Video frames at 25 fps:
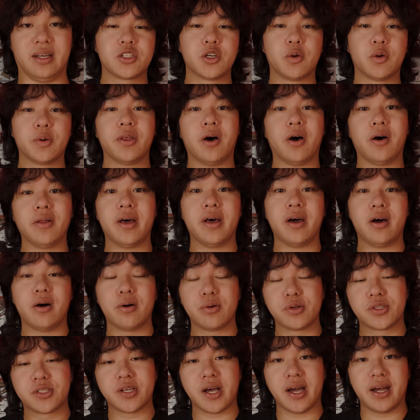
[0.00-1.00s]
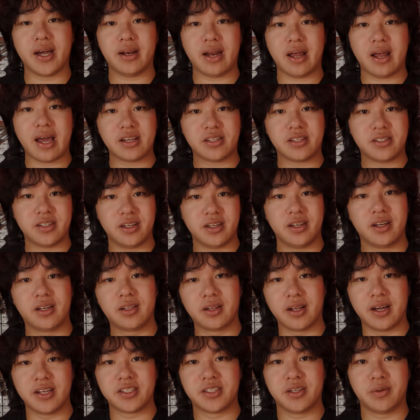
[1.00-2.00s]
So with all that OSIGHT SE
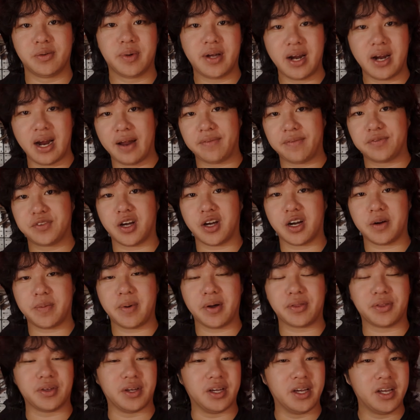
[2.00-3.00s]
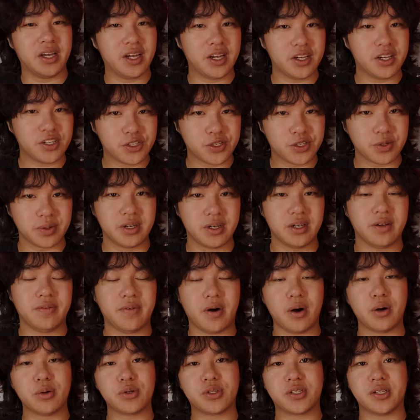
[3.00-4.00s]
glazing, we kind of have to talk about the history of
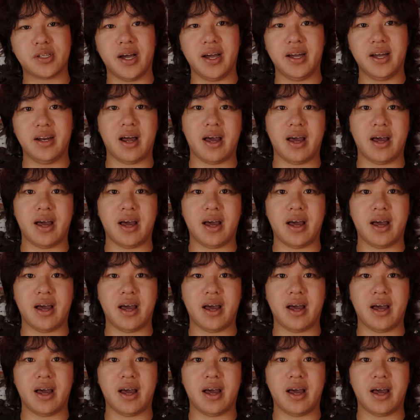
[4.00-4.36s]
OSIGHT.